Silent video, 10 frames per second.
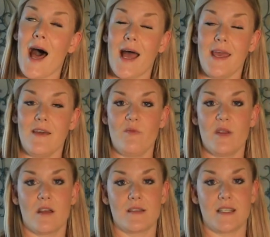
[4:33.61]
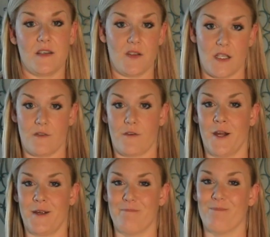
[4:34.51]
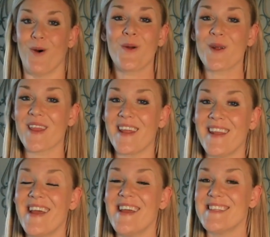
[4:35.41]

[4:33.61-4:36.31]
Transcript: I have been on TV for more than